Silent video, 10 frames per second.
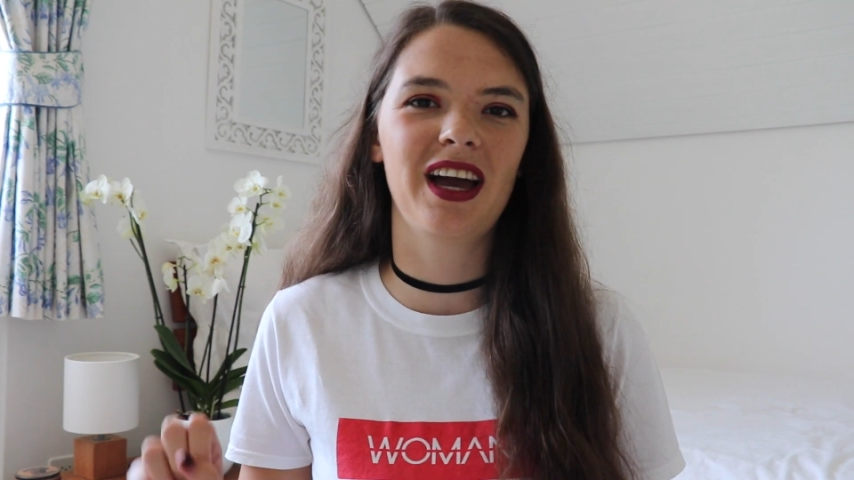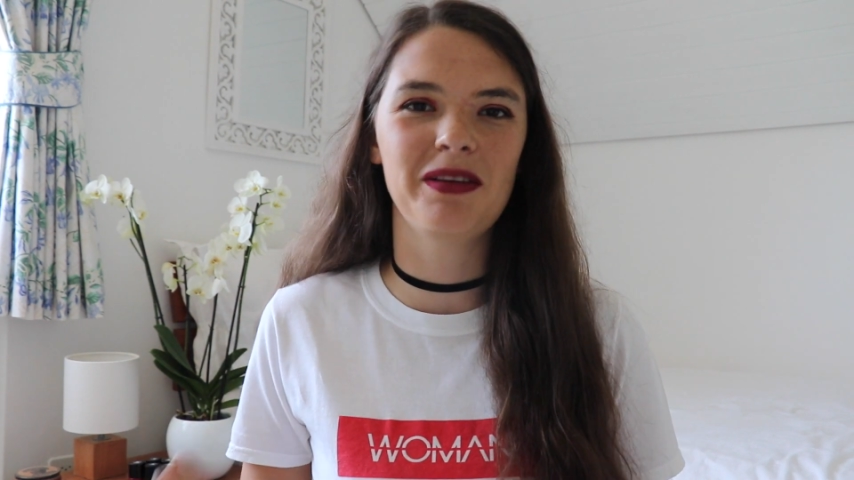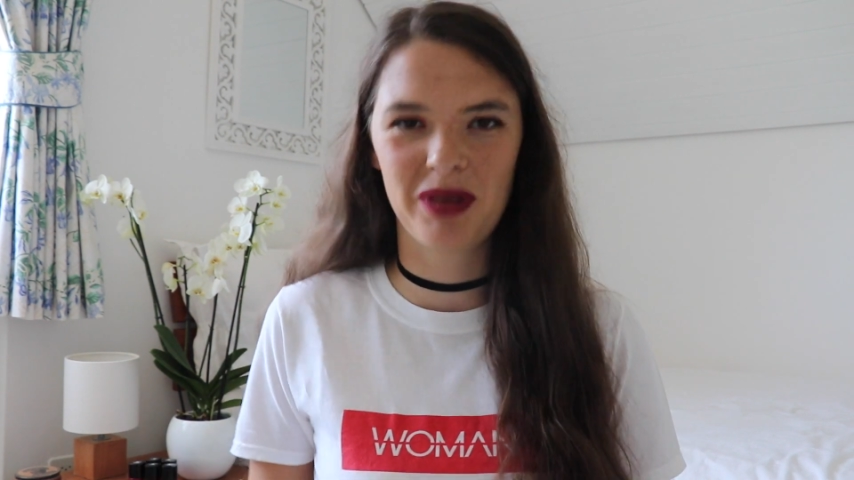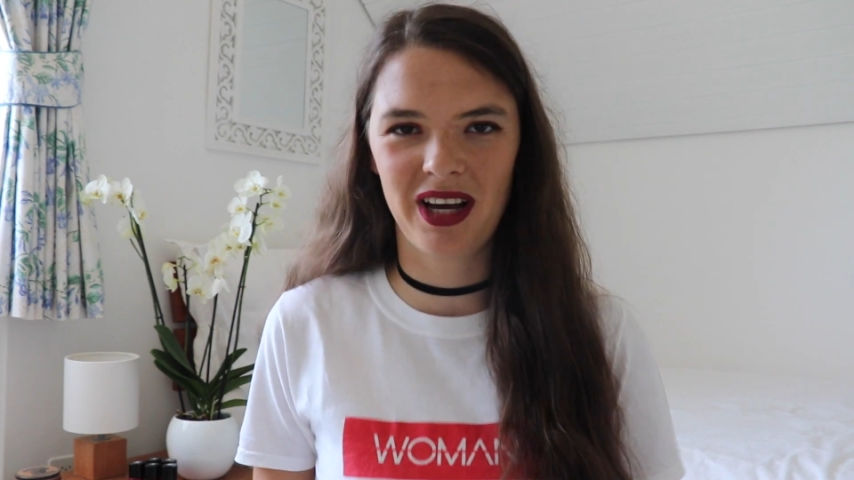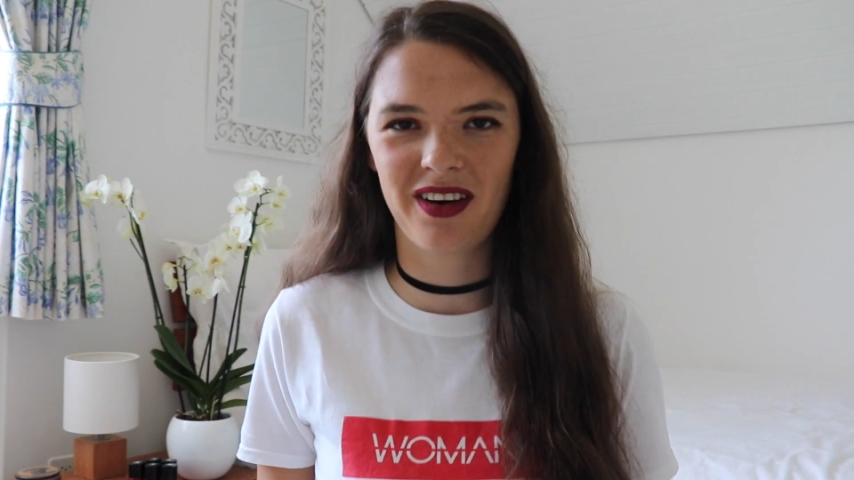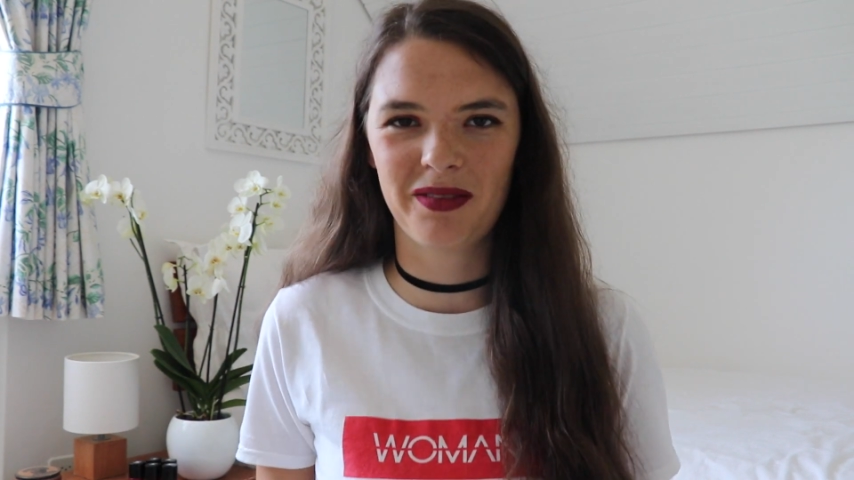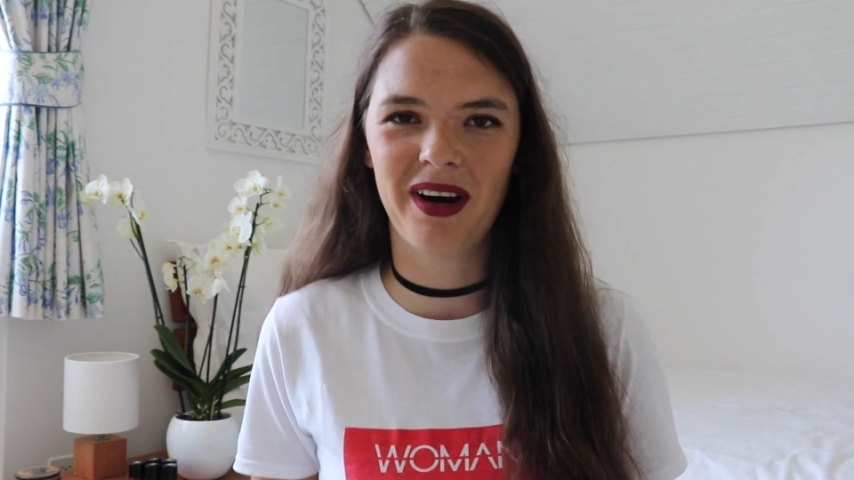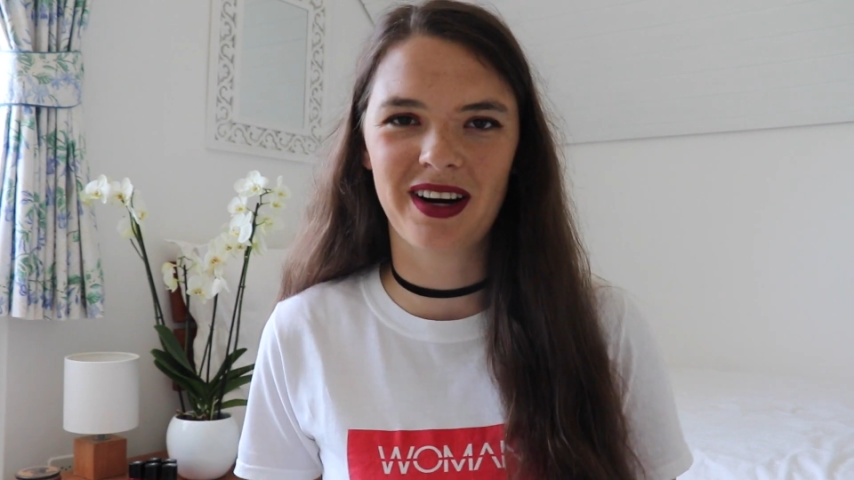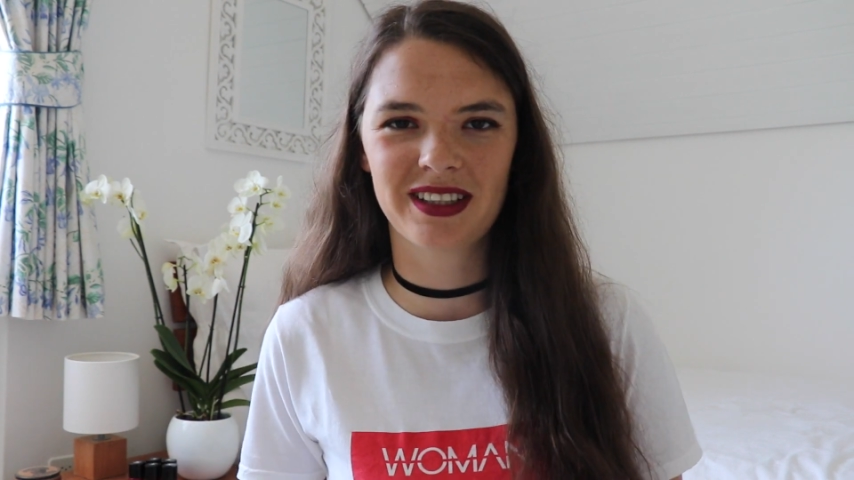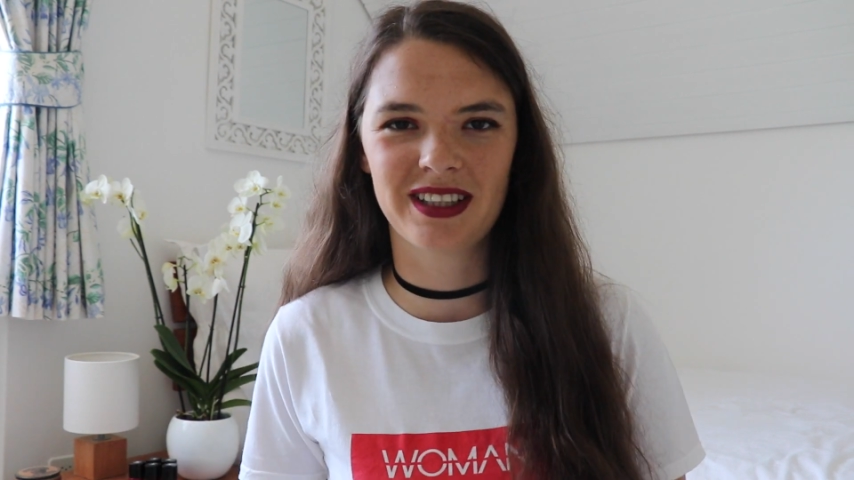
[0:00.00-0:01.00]
in PR and
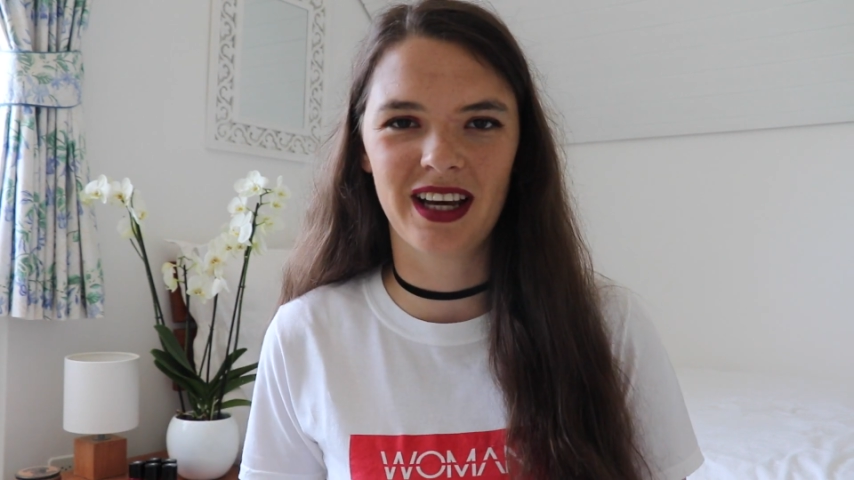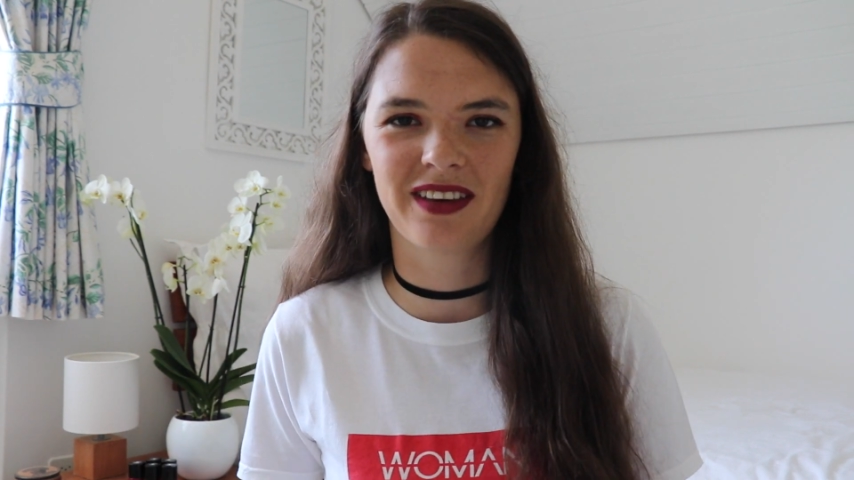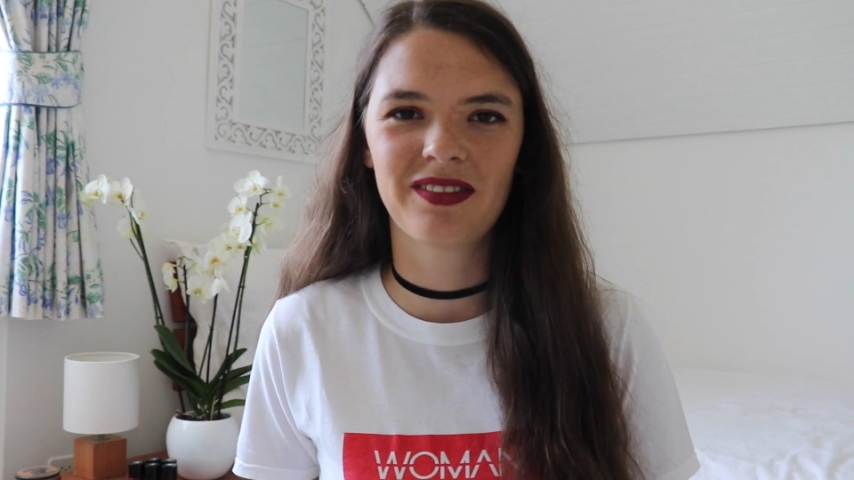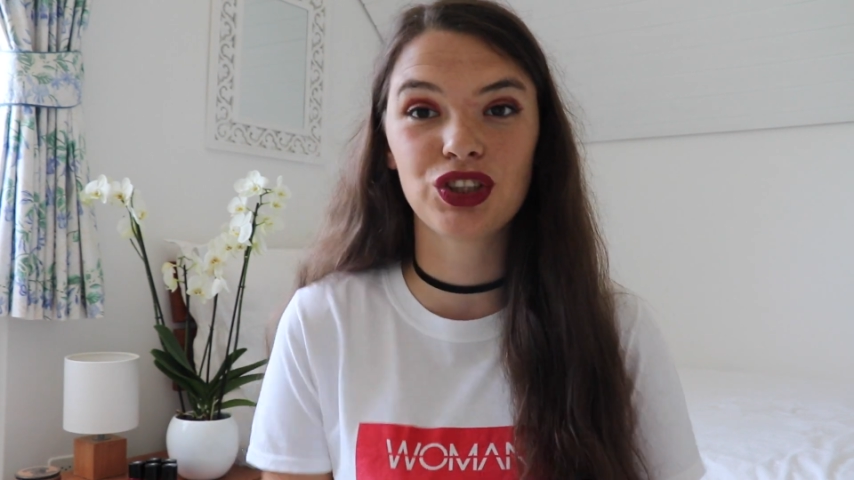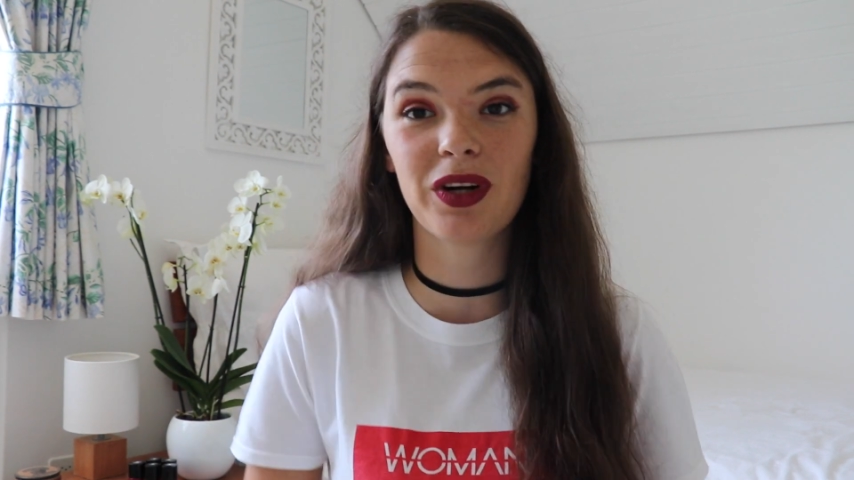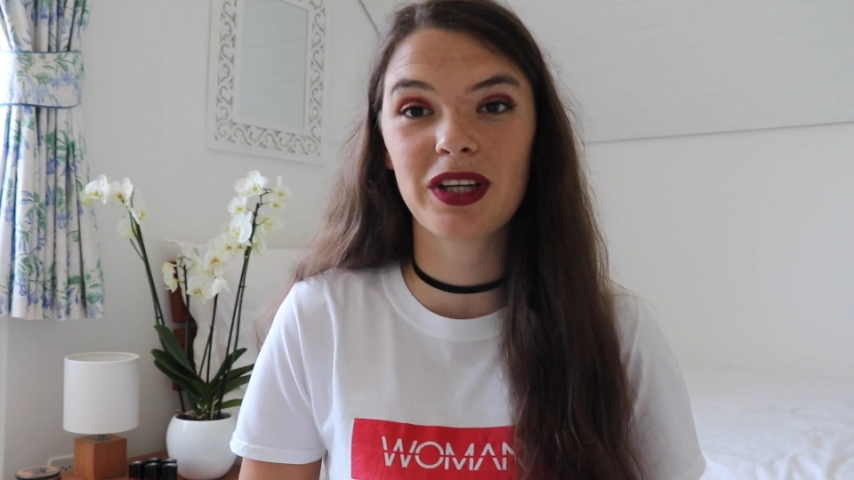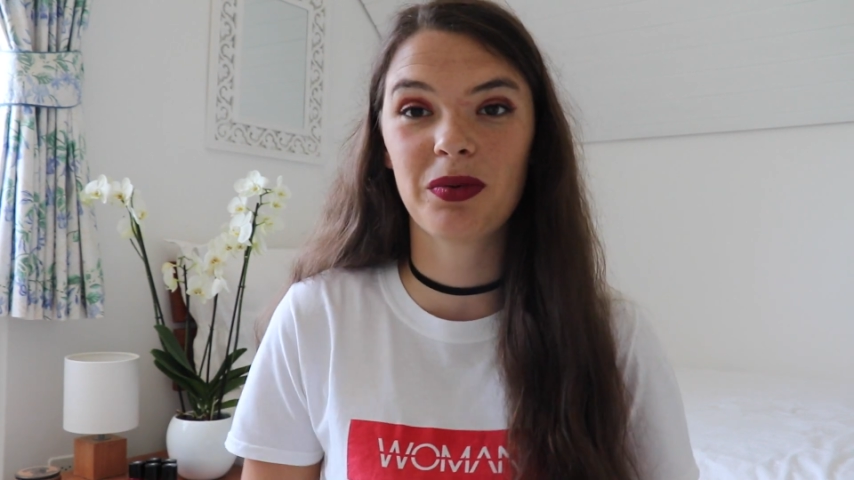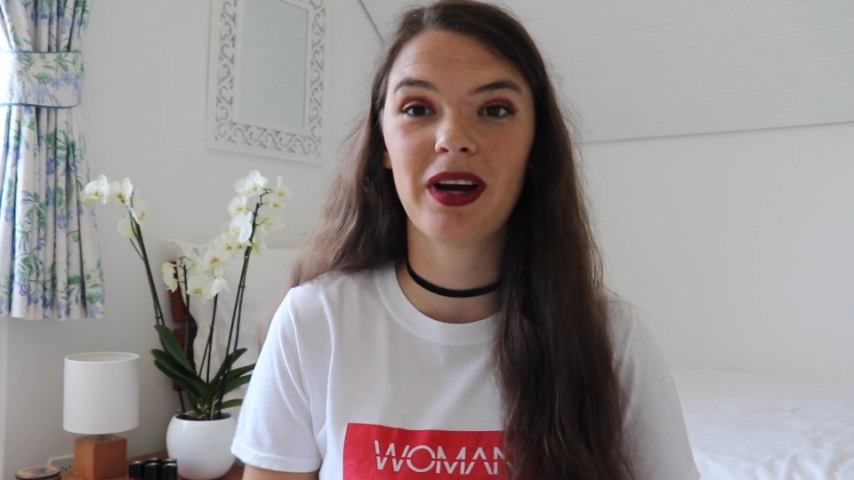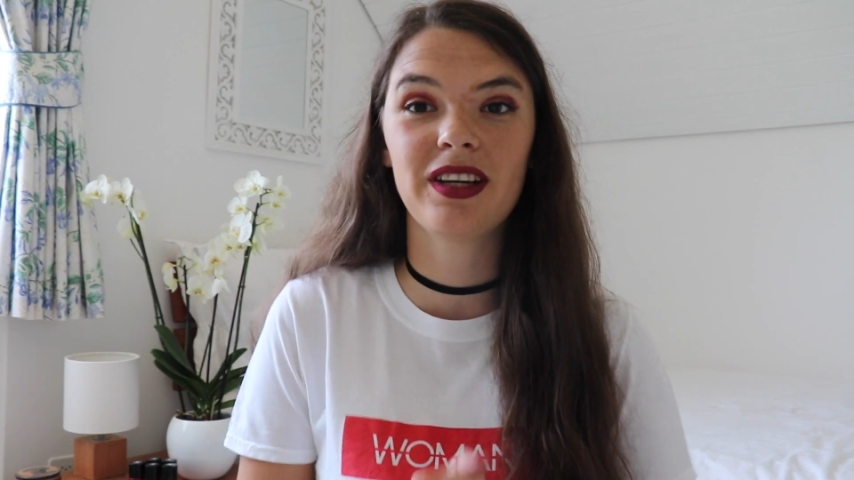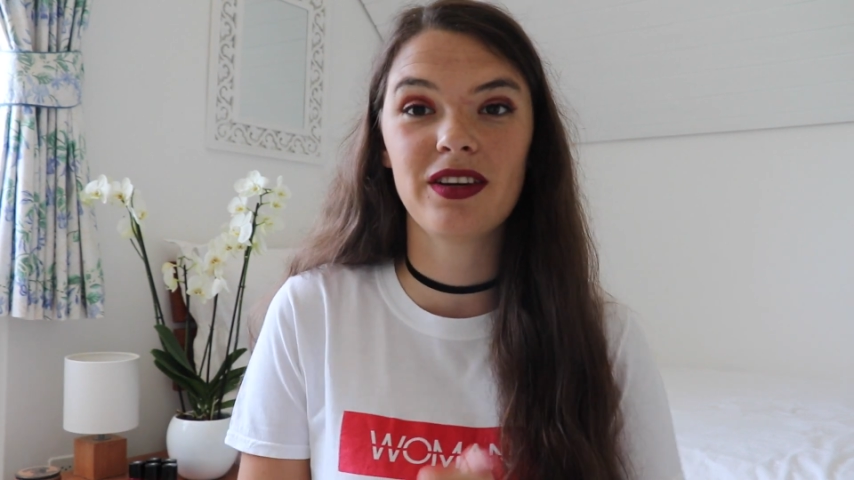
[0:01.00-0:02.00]
marketing. Straight
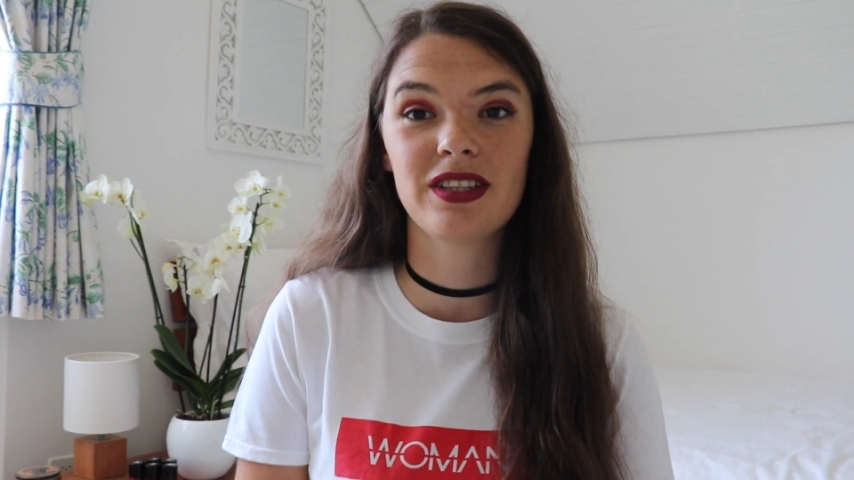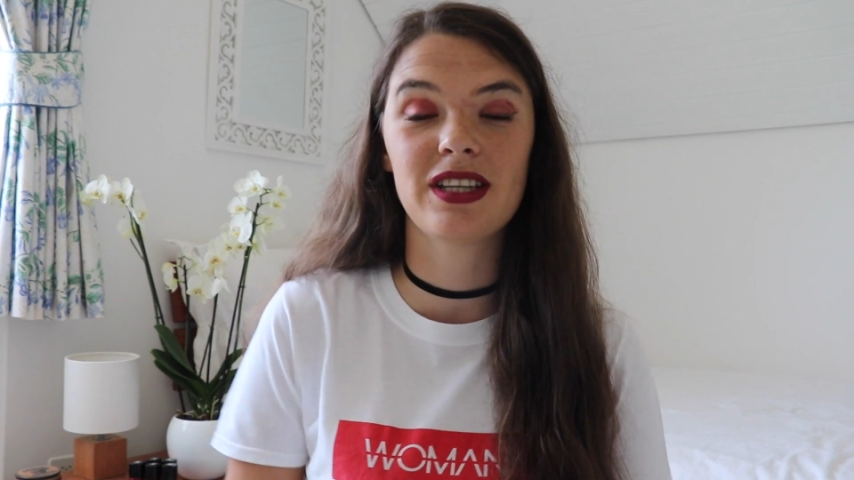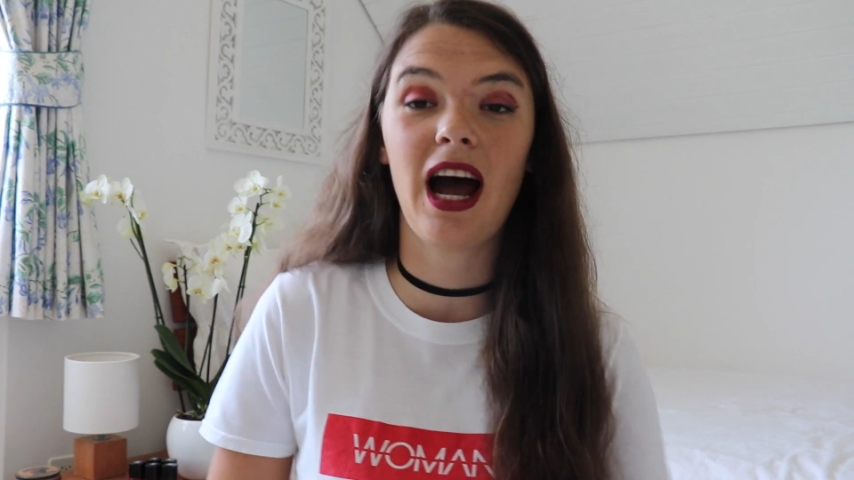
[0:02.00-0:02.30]
away I noticed